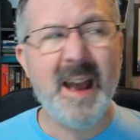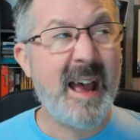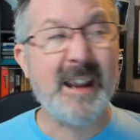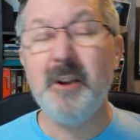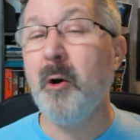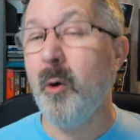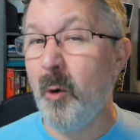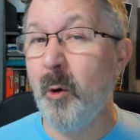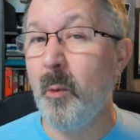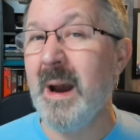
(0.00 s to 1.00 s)
I can
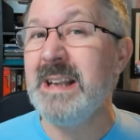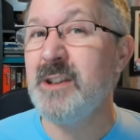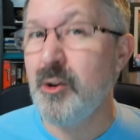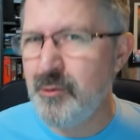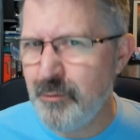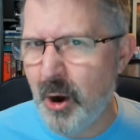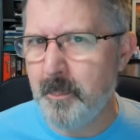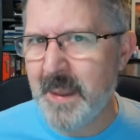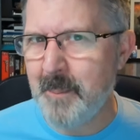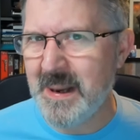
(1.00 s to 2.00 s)
always
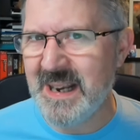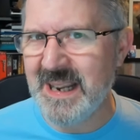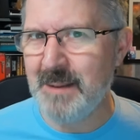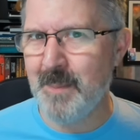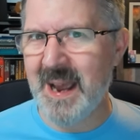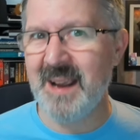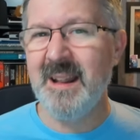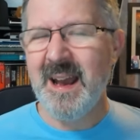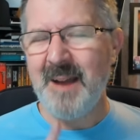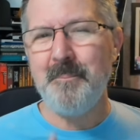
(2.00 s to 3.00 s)
drop them an email
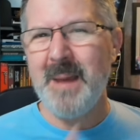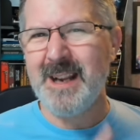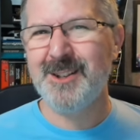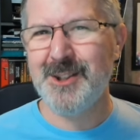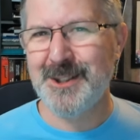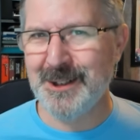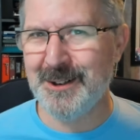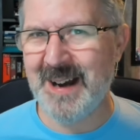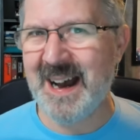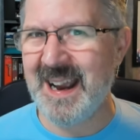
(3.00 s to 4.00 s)
and make
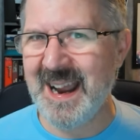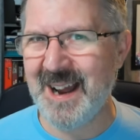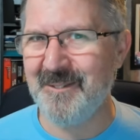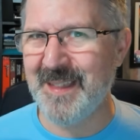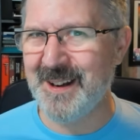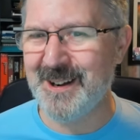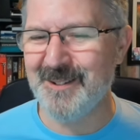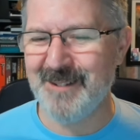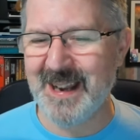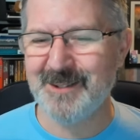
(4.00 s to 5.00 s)
sure I have the
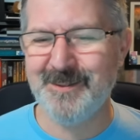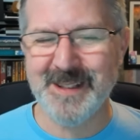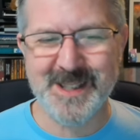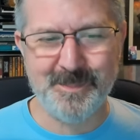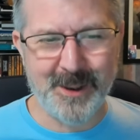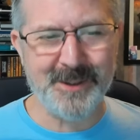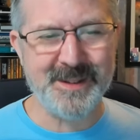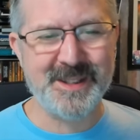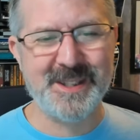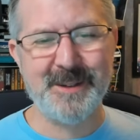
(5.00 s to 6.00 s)
correct
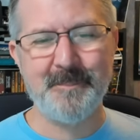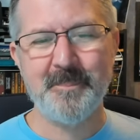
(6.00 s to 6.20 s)
response.